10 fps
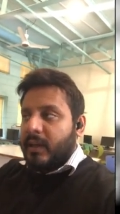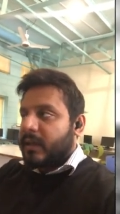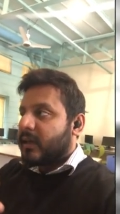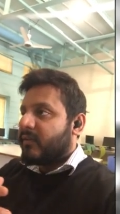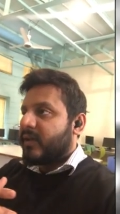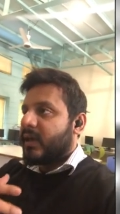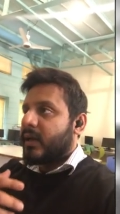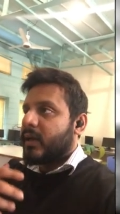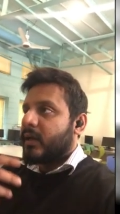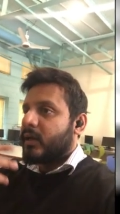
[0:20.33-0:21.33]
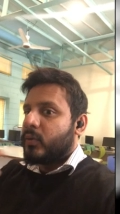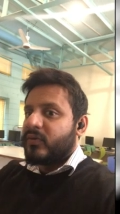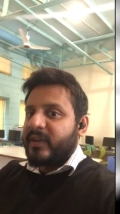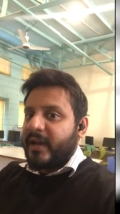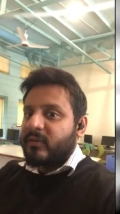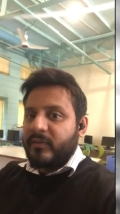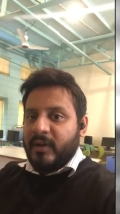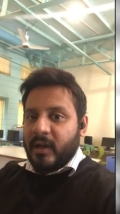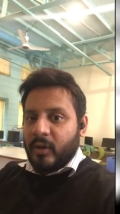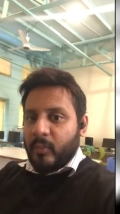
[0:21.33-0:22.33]
giving two sides of an
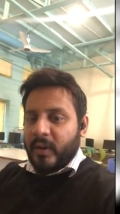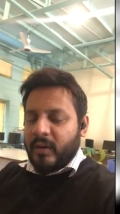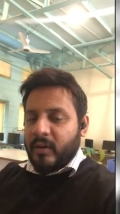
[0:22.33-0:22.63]
argument.